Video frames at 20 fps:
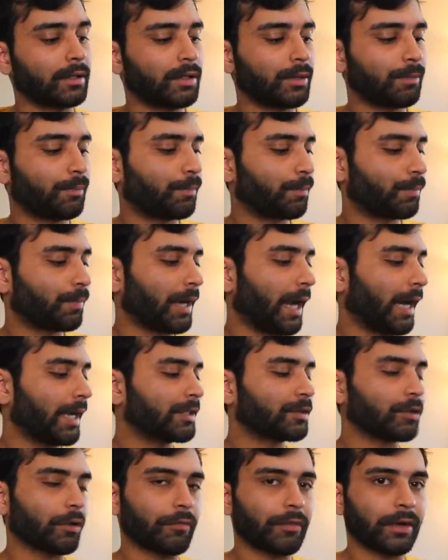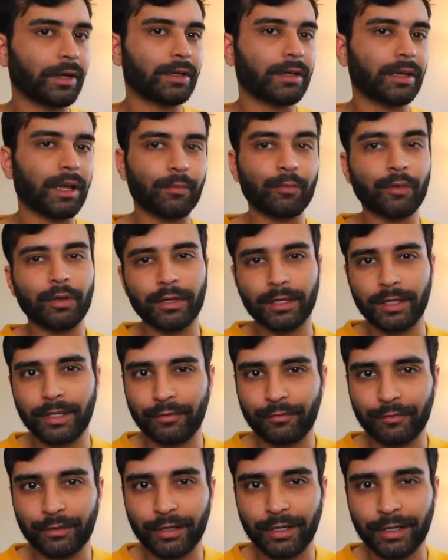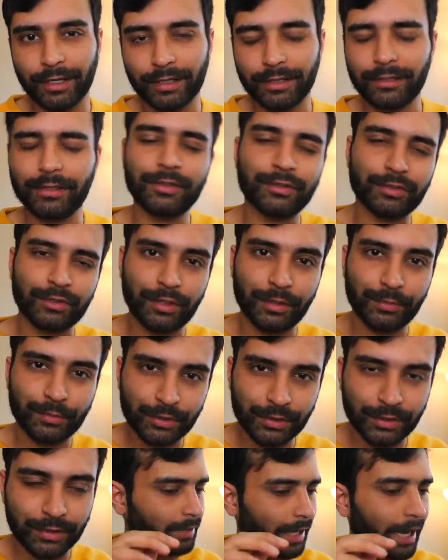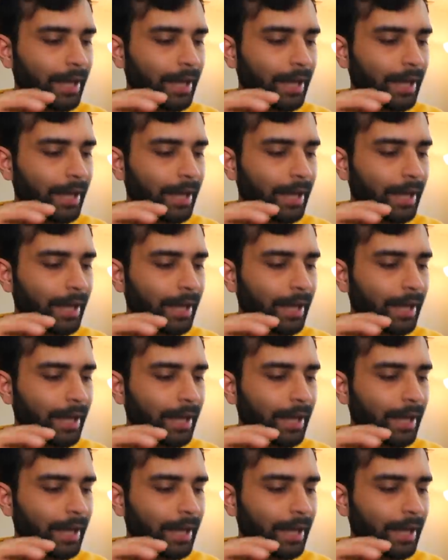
the price of it i'm going to leave the link in description